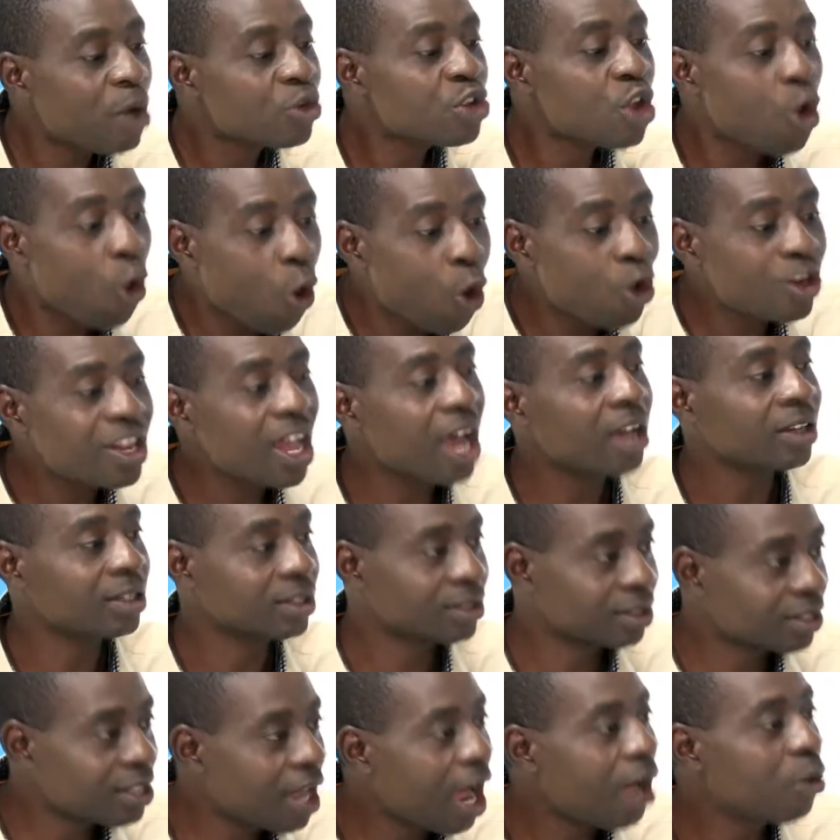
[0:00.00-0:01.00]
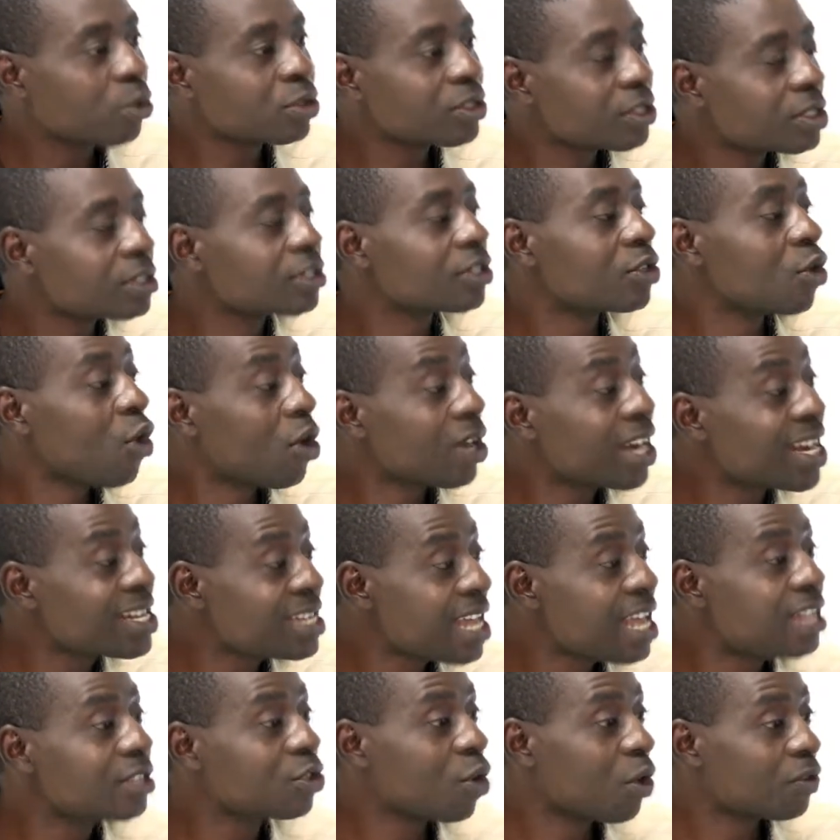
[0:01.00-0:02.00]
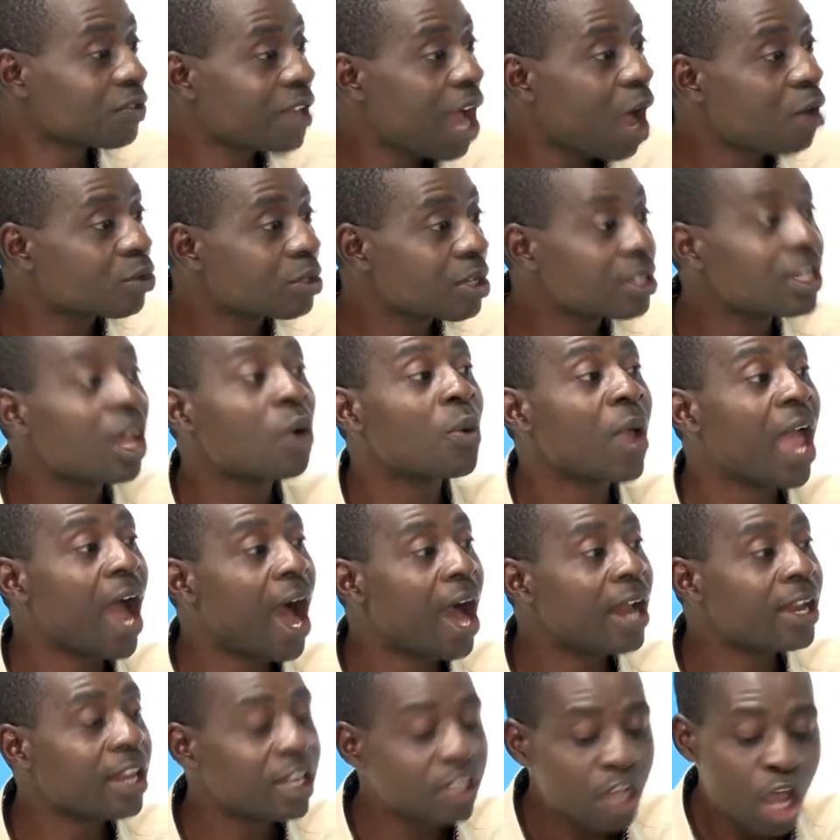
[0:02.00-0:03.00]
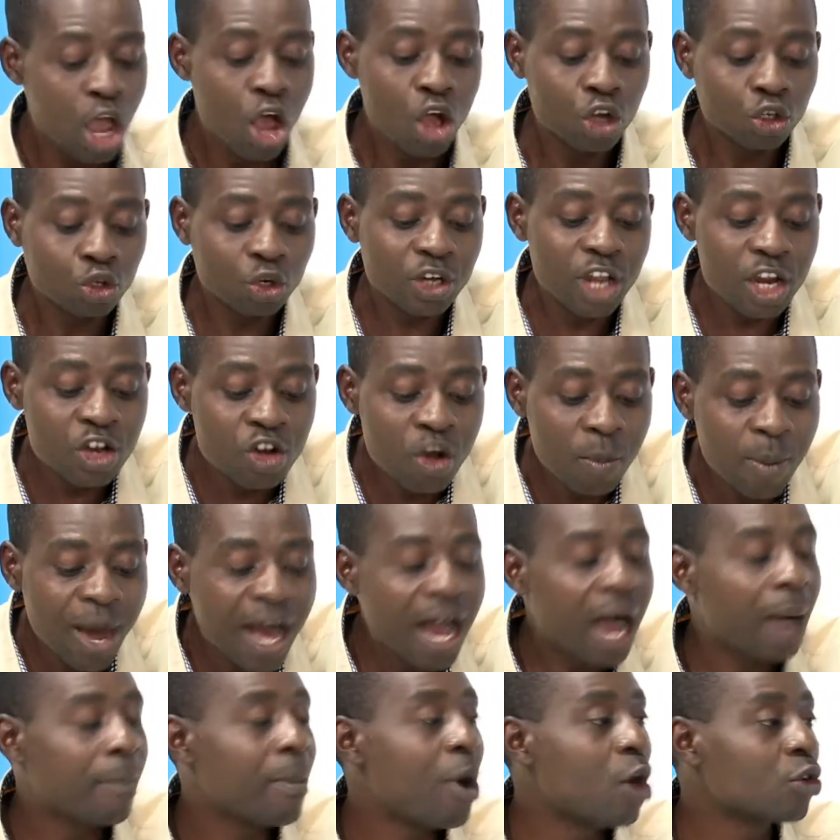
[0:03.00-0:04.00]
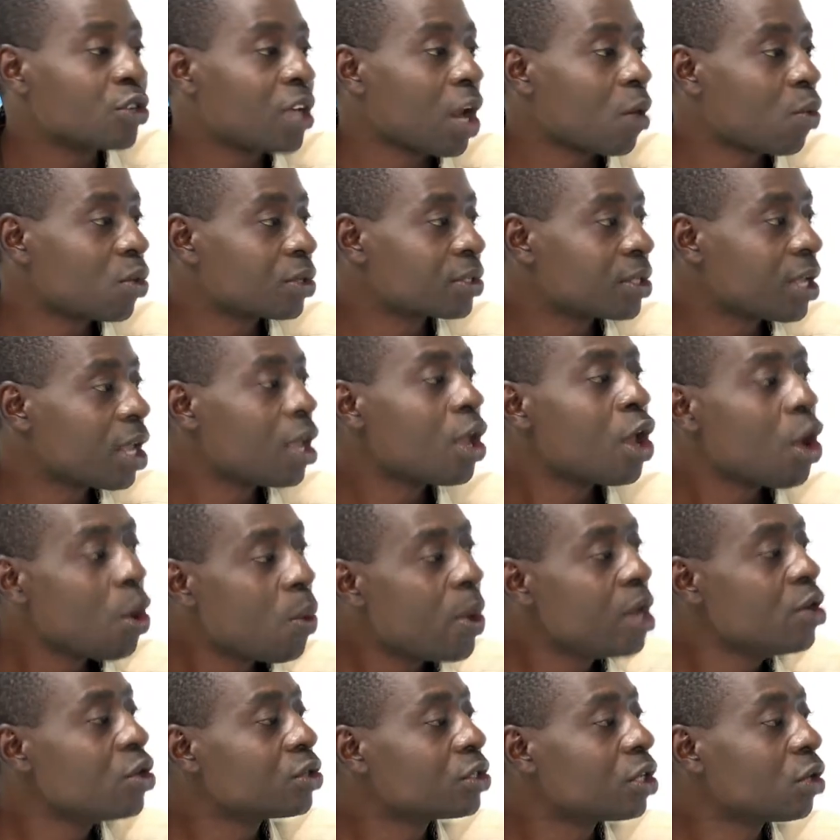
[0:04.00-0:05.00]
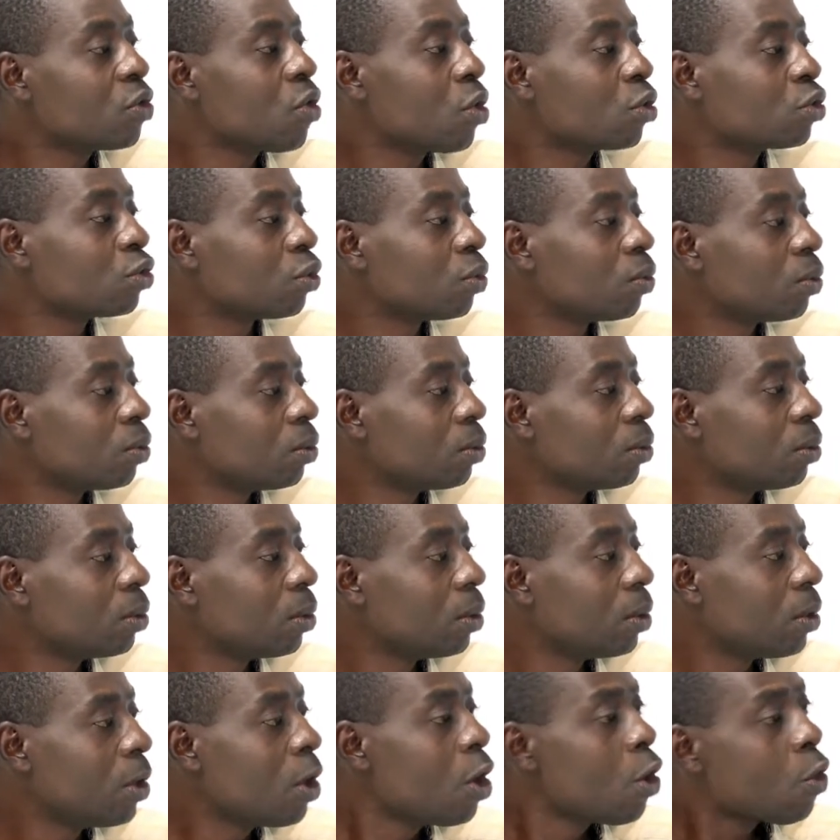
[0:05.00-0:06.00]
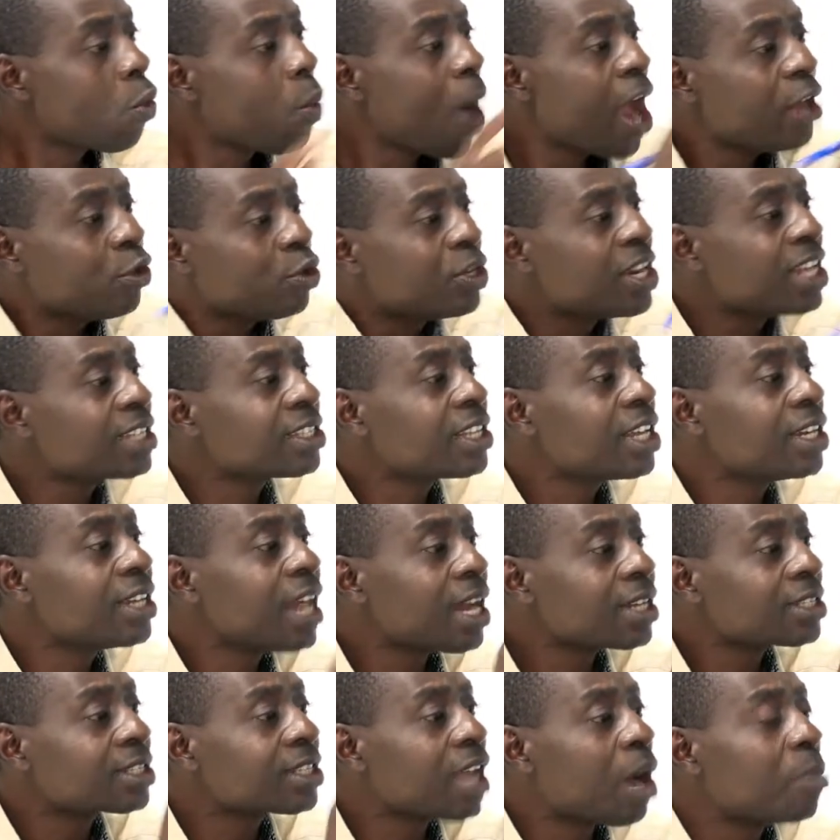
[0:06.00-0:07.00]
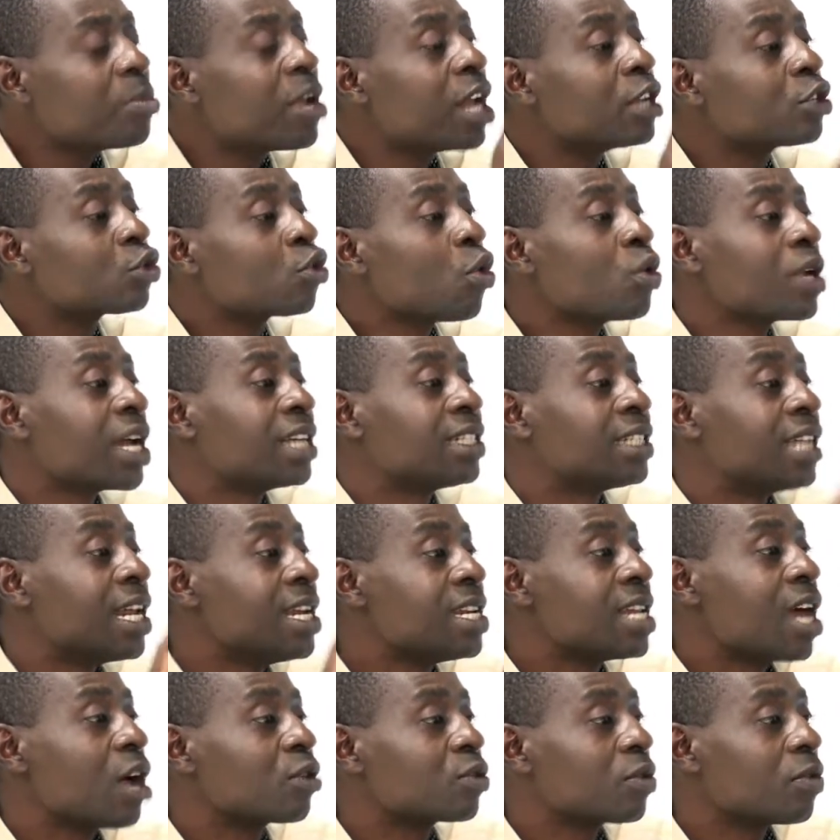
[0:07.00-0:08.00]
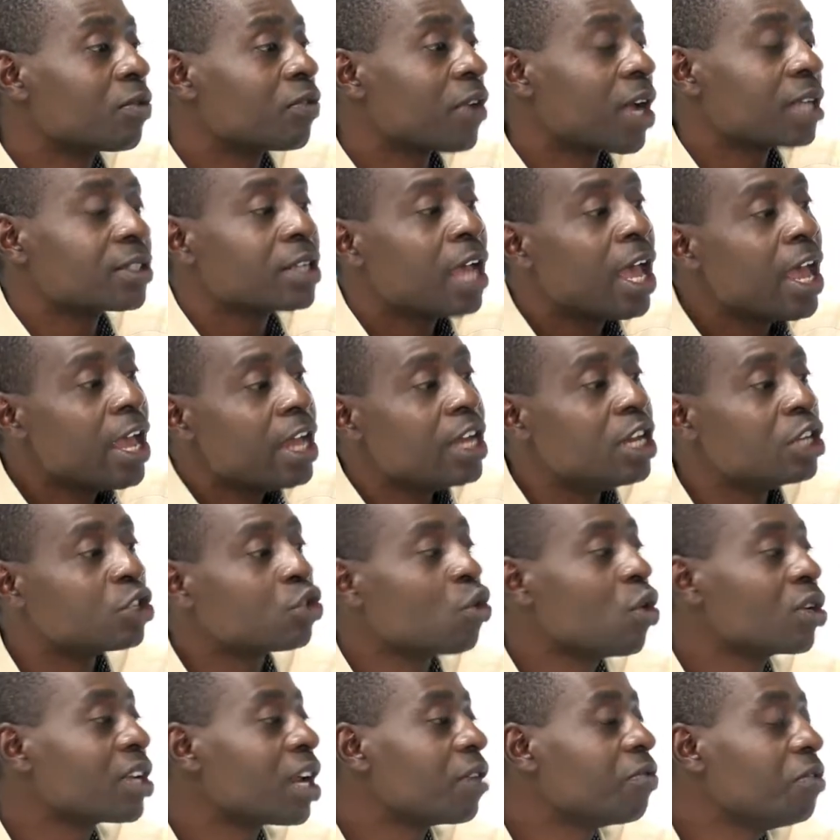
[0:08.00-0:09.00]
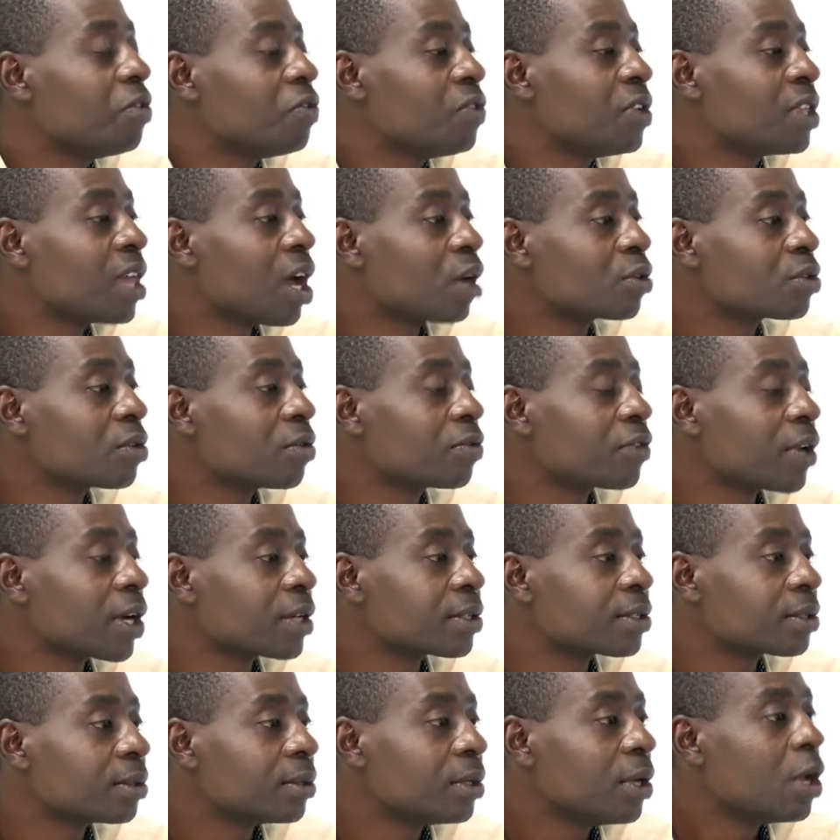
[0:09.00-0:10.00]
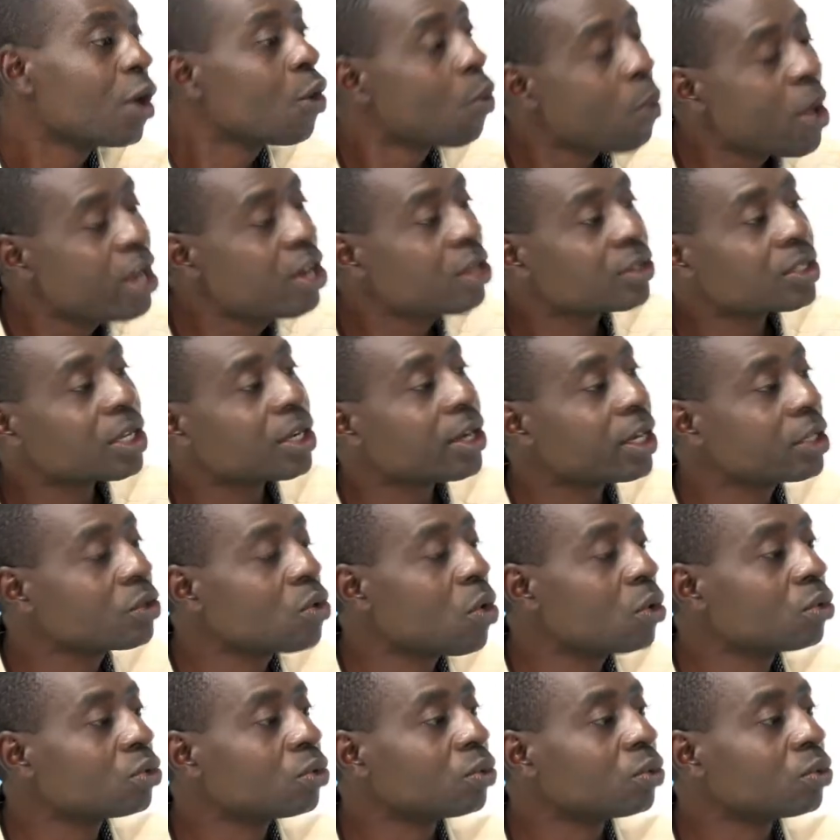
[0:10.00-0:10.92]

other thousands, the other tens of thousands that were added to the normal amount that was there? Where does it go to? Why do they sell that stamp that is sold at 10,000 francs, it is sold at 50,000 francs? Where does the rest go to?